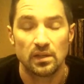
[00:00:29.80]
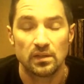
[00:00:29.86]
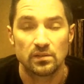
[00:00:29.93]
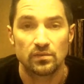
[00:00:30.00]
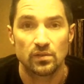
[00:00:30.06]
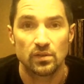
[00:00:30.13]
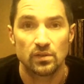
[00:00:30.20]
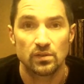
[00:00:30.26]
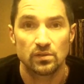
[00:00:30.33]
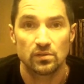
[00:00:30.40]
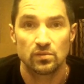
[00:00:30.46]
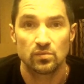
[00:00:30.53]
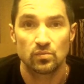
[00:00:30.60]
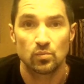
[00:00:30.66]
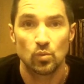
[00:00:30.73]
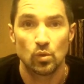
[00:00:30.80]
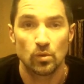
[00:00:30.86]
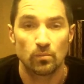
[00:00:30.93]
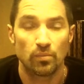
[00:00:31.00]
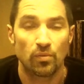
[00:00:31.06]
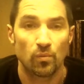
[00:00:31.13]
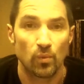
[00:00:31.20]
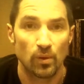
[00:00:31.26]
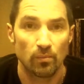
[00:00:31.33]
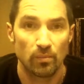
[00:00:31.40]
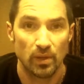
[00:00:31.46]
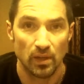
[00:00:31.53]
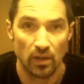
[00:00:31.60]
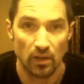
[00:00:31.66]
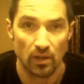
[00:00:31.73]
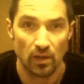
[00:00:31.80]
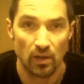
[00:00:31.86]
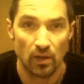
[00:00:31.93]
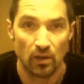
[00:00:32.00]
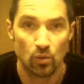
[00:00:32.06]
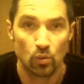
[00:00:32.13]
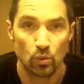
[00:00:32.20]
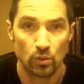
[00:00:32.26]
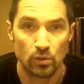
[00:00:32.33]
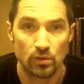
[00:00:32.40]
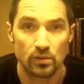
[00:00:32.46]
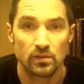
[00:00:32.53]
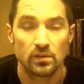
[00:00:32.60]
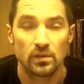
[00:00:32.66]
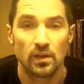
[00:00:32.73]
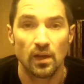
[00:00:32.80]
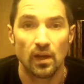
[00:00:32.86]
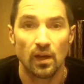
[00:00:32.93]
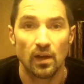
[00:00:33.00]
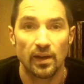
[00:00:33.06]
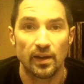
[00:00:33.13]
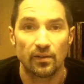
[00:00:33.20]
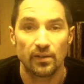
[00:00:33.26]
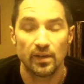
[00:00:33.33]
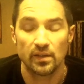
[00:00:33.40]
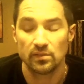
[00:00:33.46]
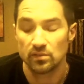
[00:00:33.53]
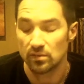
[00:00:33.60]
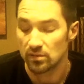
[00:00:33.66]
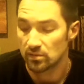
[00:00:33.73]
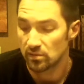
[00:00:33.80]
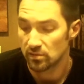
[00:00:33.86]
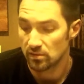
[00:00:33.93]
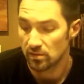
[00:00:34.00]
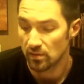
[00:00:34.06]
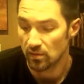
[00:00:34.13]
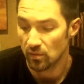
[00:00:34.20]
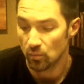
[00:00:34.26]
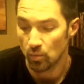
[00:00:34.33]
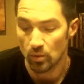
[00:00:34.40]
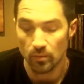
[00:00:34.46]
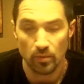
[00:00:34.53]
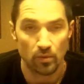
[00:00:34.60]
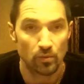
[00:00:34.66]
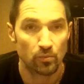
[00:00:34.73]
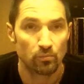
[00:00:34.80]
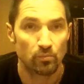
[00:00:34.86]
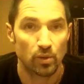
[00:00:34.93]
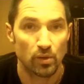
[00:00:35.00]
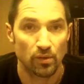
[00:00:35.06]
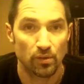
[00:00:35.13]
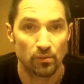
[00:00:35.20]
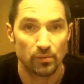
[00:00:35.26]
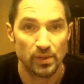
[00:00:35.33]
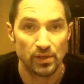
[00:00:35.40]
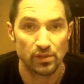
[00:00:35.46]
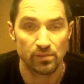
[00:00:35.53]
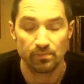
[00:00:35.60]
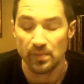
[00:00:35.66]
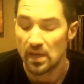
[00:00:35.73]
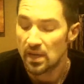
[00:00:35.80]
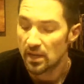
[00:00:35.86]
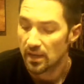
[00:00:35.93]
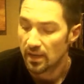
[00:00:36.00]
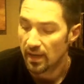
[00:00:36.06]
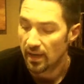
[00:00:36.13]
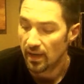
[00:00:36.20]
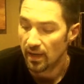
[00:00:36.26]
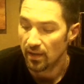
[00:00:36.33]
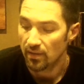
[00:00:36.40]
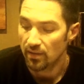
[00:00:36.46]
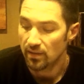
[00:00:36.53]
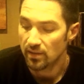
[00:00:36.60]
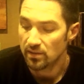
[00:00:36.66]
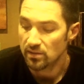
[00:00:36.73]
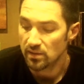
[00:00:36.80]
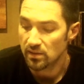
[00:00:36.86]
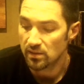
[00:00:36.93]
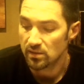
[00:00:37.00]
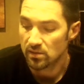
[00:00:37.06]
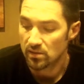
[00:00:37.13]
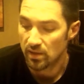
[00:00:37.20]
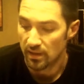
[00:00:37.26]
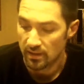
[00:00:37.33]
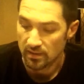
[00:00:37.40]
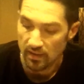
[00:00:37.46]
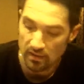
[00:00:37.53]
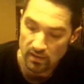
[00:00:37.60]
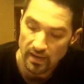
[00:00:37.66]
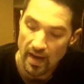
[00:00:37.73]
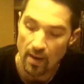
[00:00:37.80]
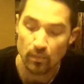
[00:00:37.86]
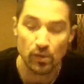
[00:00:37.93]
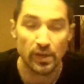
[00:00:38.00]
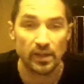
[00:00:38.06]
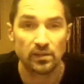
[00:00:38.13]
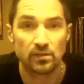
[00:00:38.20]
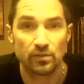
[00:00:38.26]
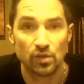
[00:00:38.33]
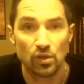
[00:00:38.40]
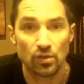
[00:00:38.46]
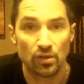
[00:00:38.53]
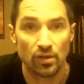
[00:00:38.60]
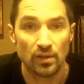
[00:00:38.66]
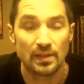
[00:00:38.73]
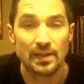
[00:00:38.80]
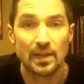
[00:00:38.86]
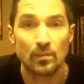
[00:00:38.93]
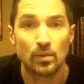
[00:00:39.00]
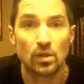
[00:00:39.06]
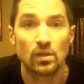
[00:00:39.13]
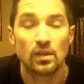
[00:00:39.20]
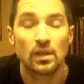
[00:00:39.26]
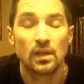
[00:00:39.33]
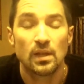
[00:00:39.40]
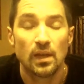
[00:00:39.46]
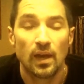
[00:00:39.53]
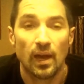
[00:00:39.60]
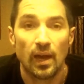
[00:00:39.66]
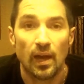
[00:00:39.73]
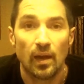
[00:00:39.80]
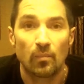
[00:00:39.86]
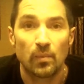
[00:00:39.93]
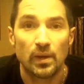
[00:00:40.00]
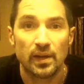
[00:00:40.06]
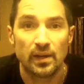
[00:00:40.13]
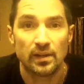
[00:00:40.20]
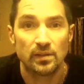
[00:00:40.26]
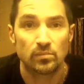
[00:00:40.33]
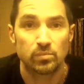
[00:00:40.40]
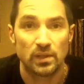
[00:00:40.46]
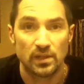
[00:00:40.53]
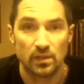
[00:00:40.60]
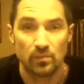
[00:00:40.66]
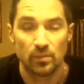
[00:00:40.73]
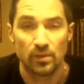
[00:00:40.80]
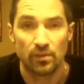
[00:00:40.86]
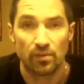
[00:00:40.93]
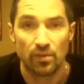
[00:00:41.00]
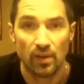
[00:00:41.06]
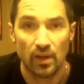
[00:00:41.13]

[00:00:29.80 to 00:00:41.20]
as far as warmth, one being uh, cooler uh, area, so this is uh, a warmer part of the region. Uh, this is, it says Cabernet Sauvignon on the label, but it is blended with,